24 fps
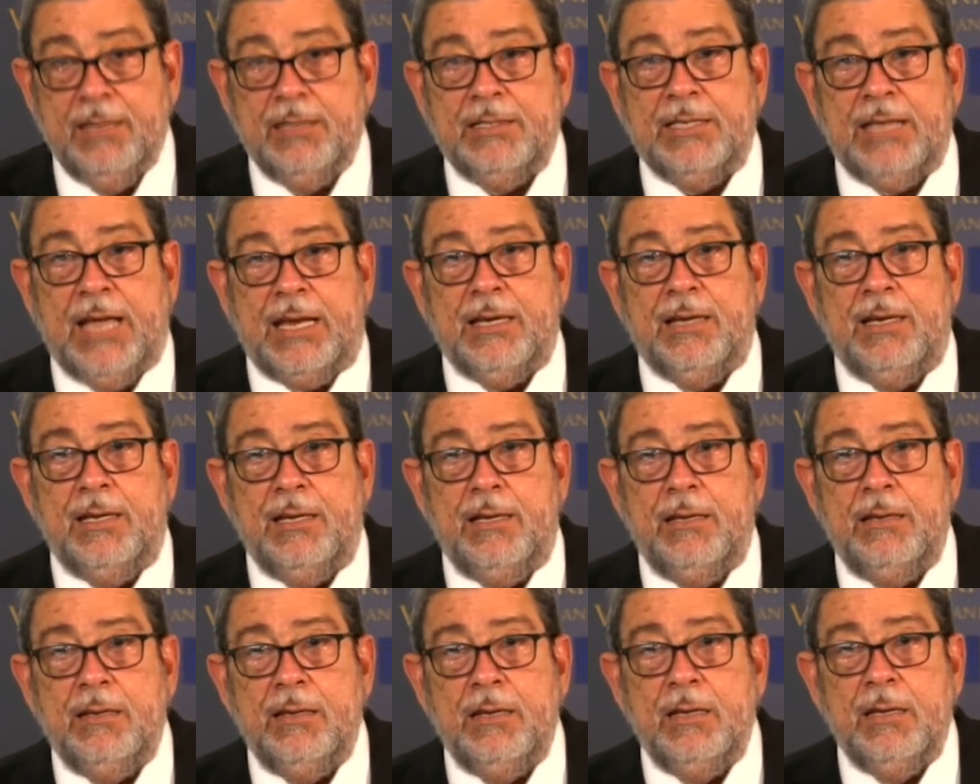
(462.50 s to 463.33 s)

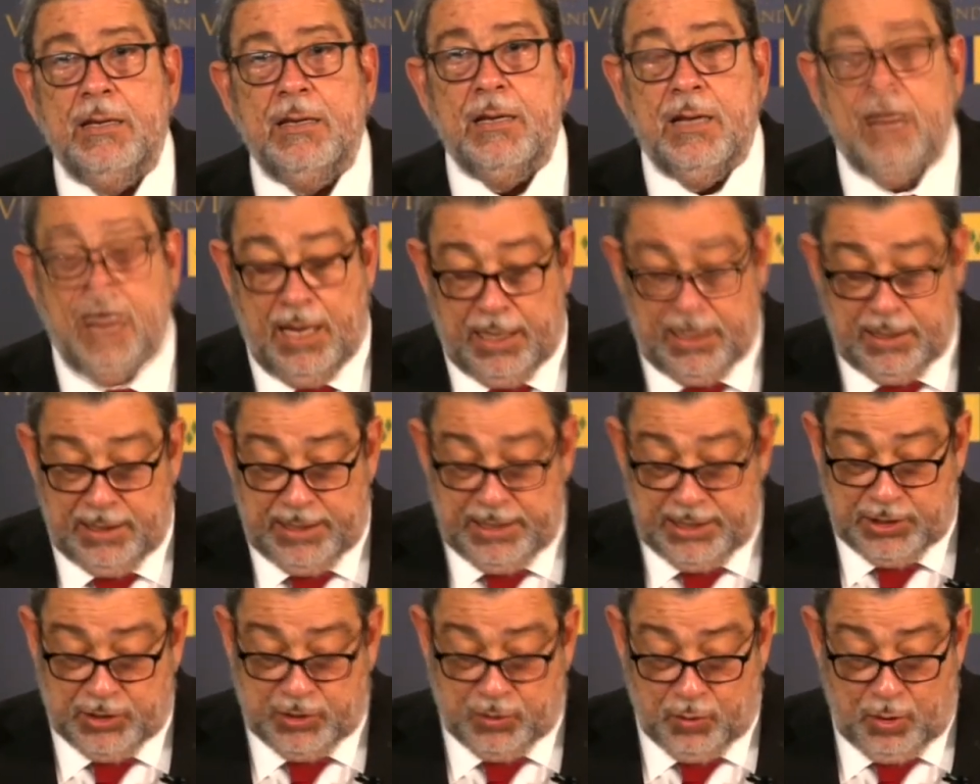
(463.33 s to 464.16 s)
Sadly, at
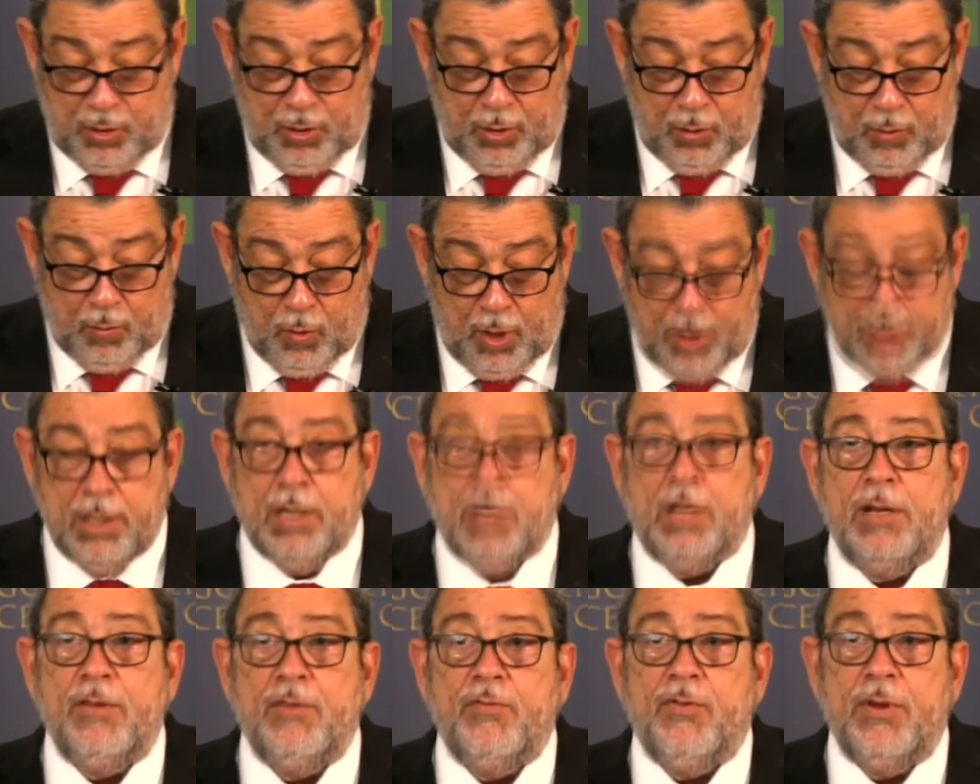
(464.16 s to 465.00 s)
least one
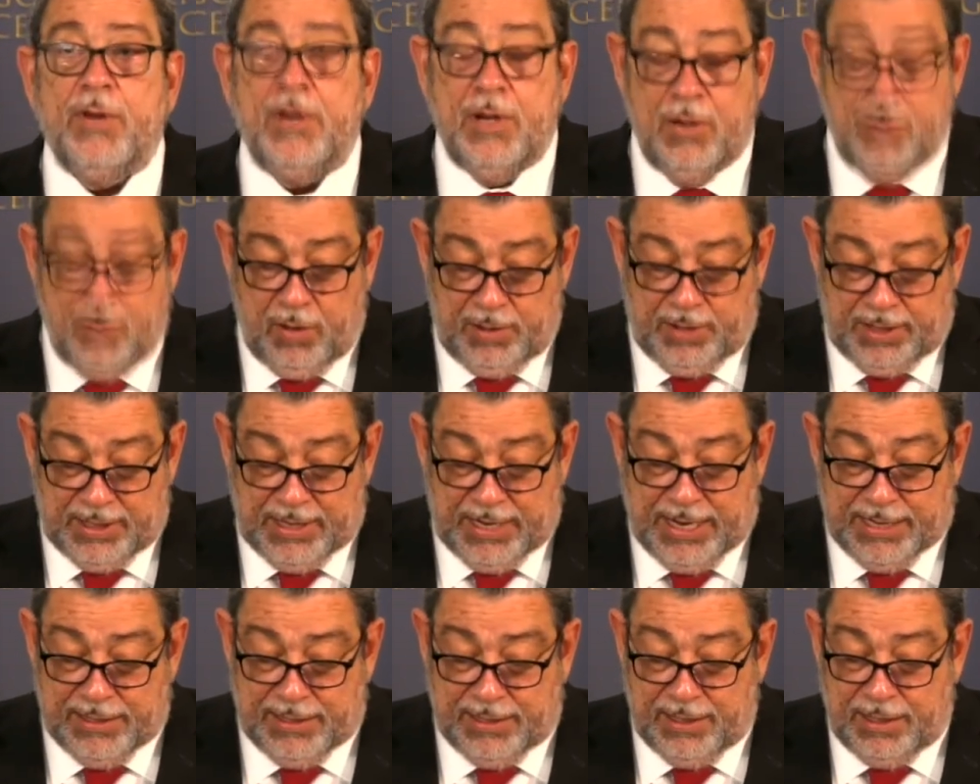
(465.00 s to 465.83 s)
country in the North
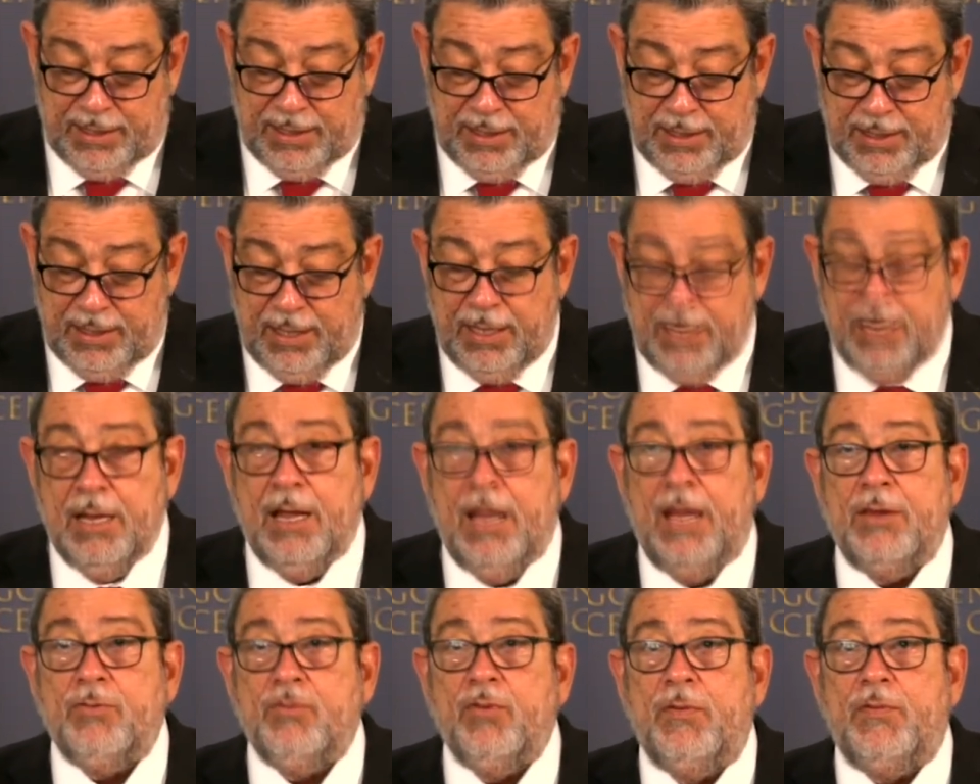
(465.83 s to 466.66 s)
Atlantic
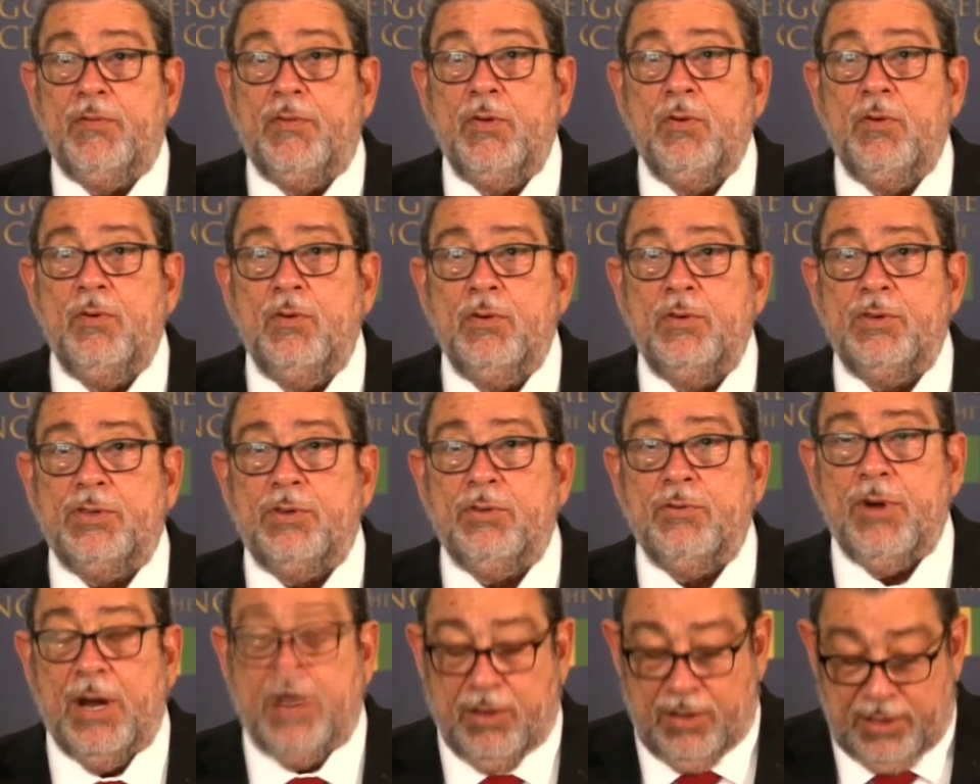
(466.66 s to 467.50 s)
has
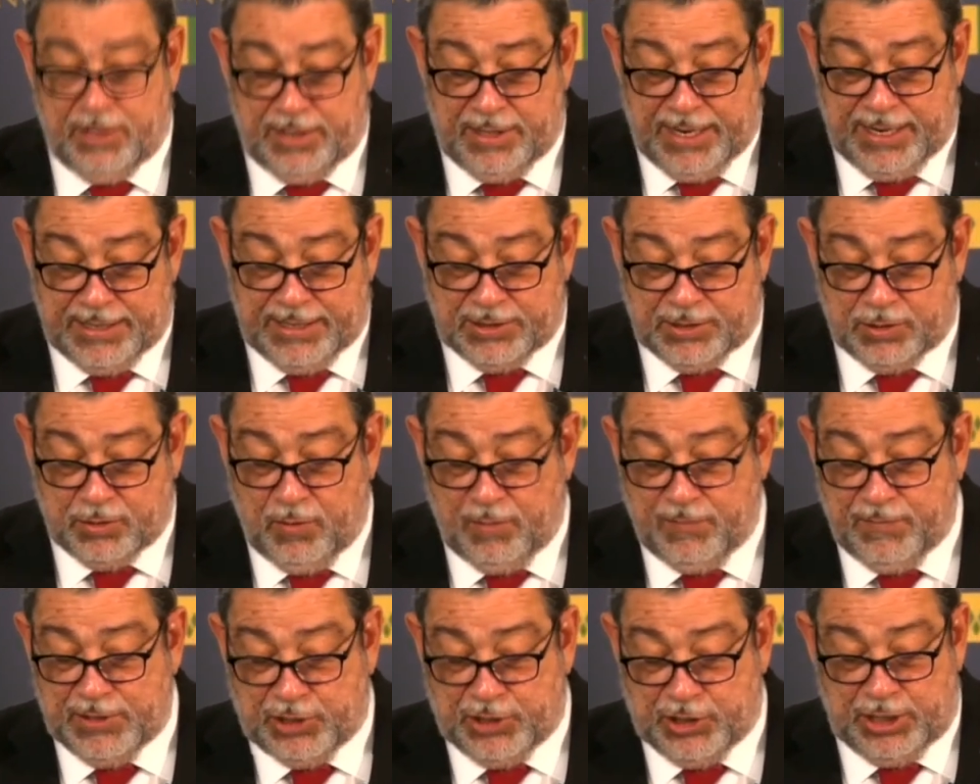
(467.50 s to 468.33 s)
refused to recognize
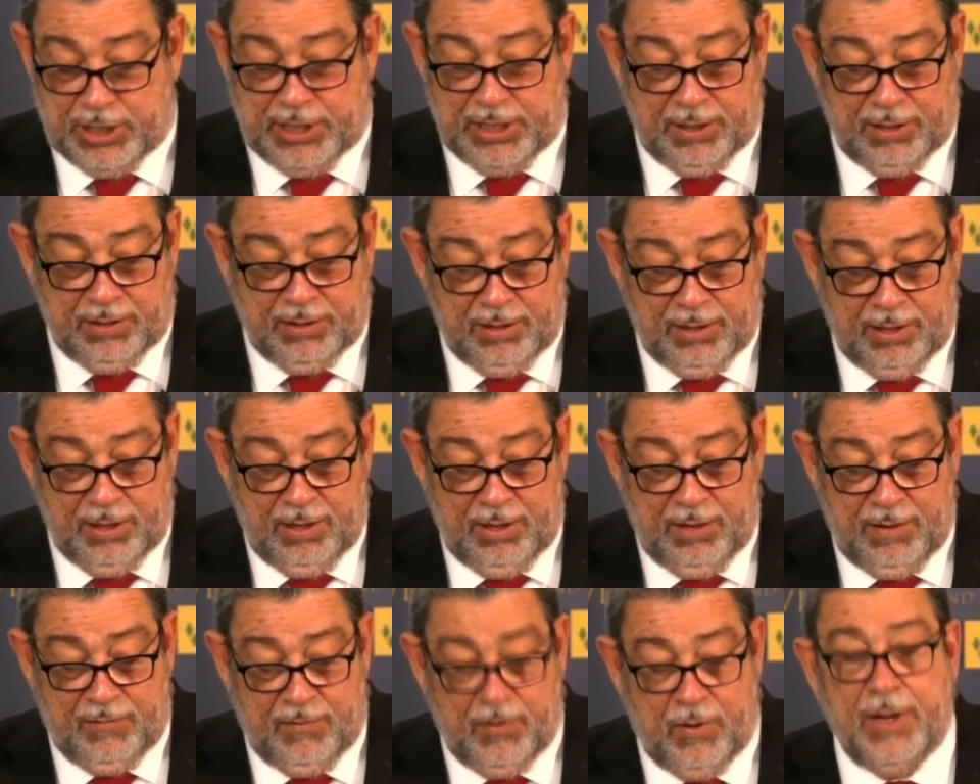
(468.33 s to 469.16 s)
Covishield
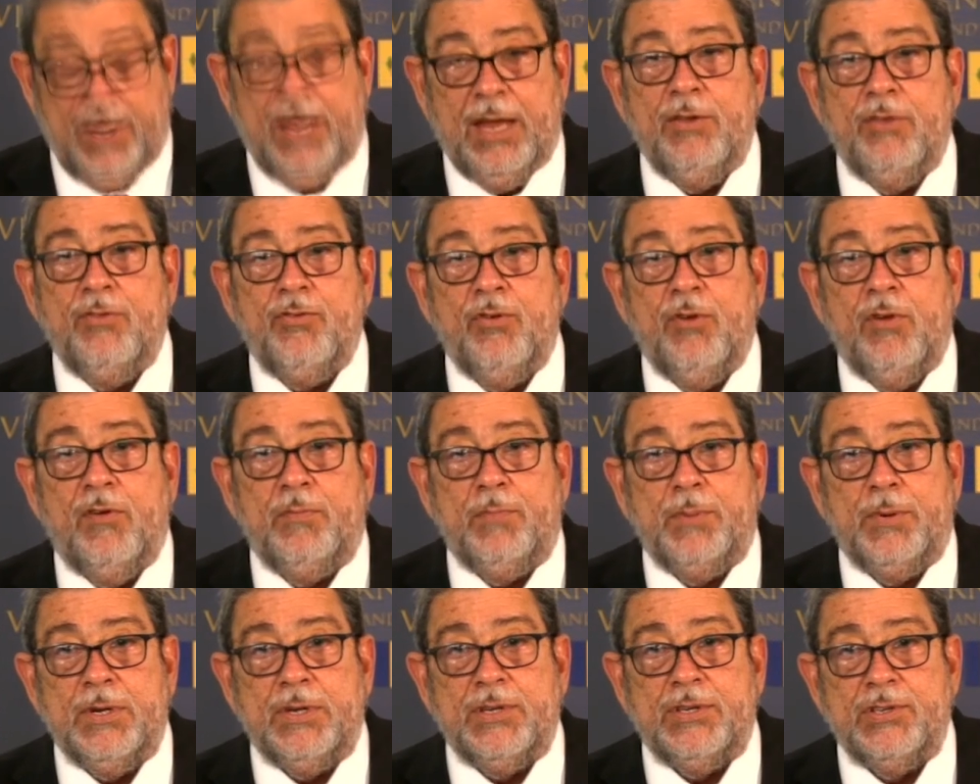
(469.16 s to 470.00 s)
for entry
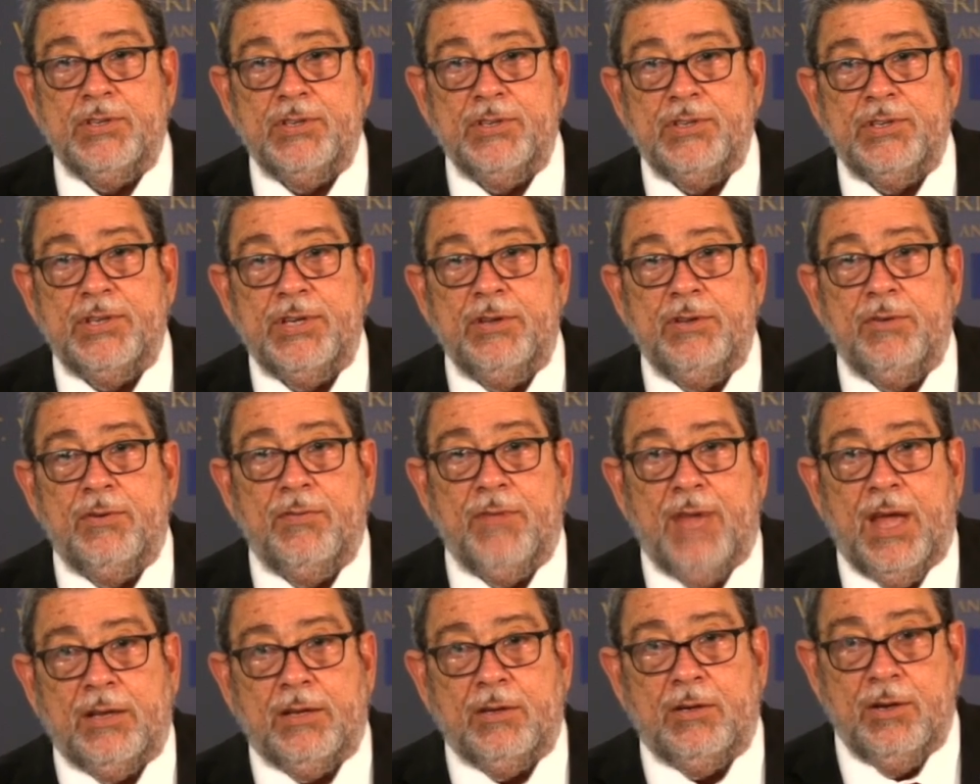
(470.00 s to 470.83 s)
of persons
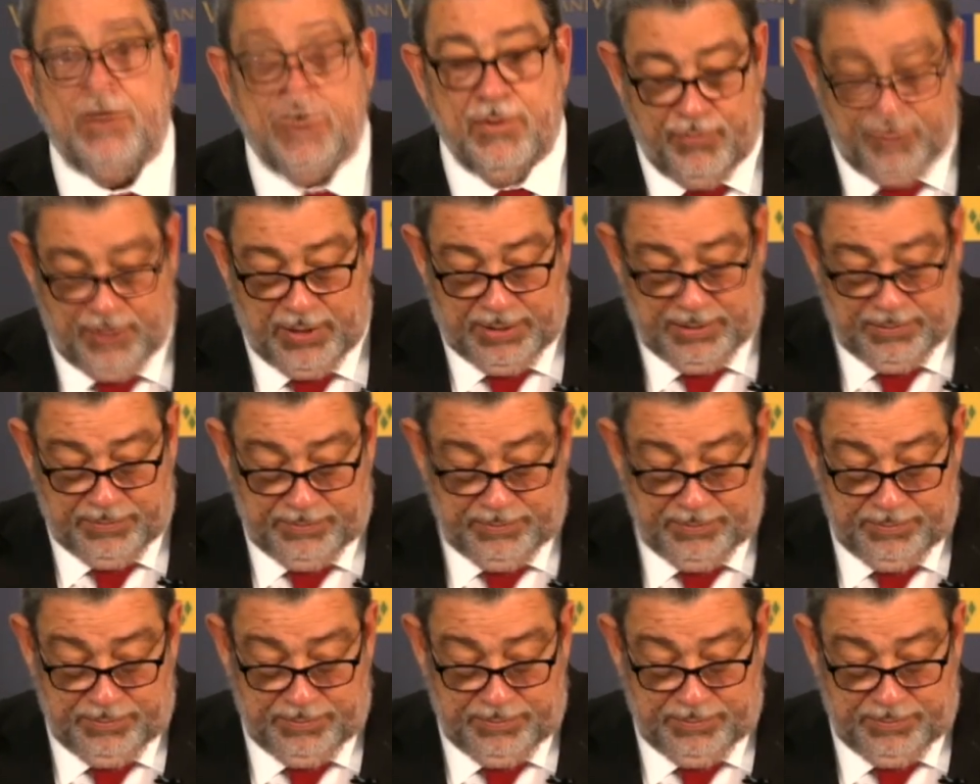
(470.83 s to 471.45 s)
into that country.